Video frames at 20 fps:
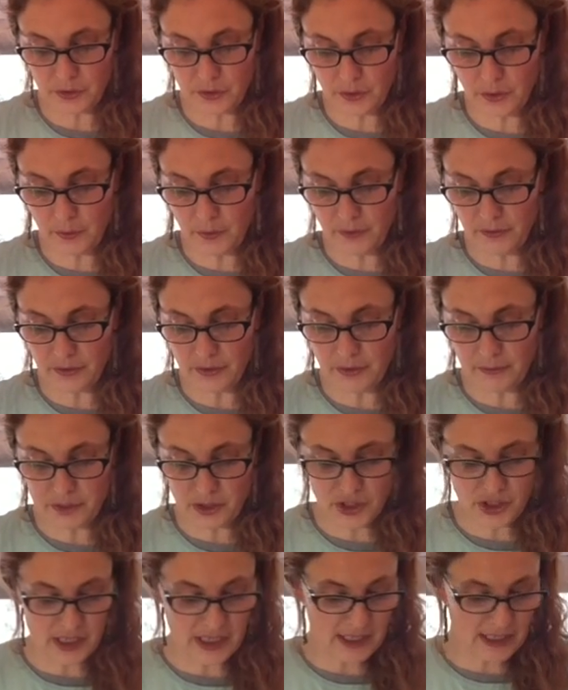go over to the
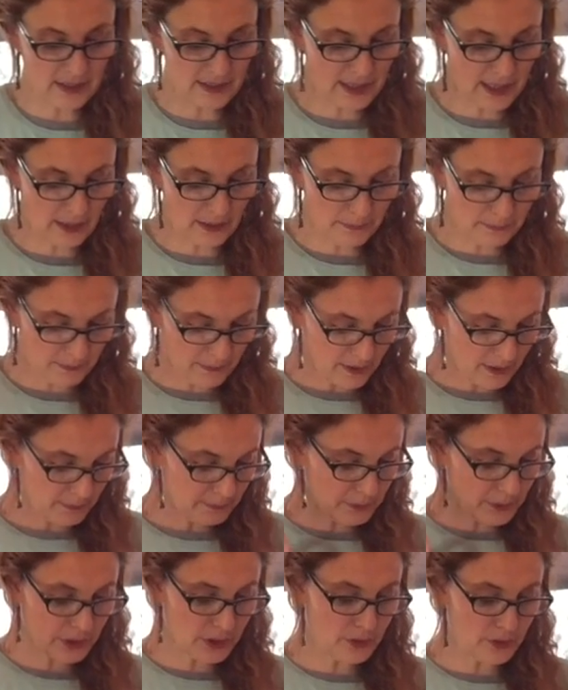machine to
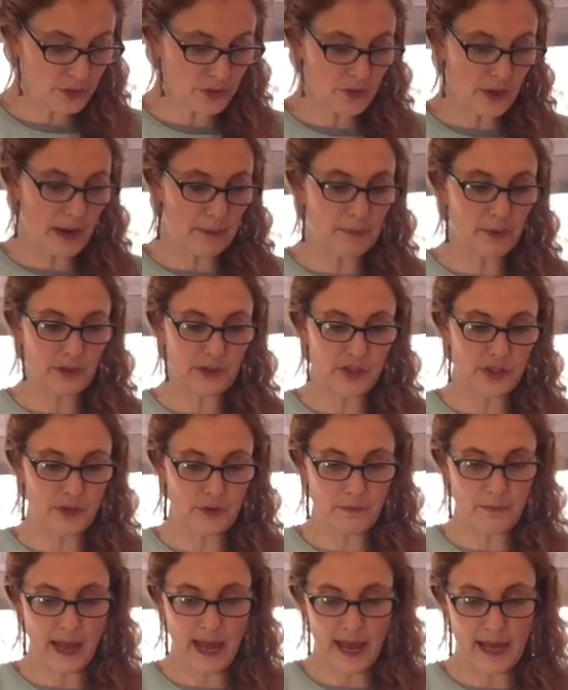put your strap onto
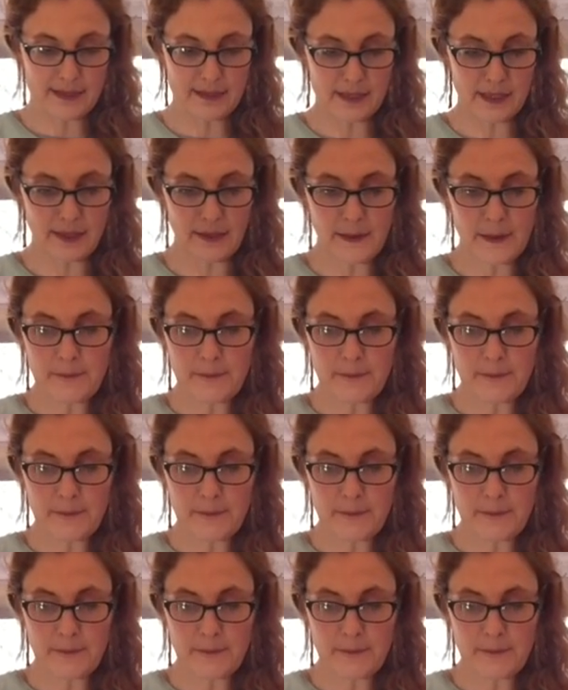your mask.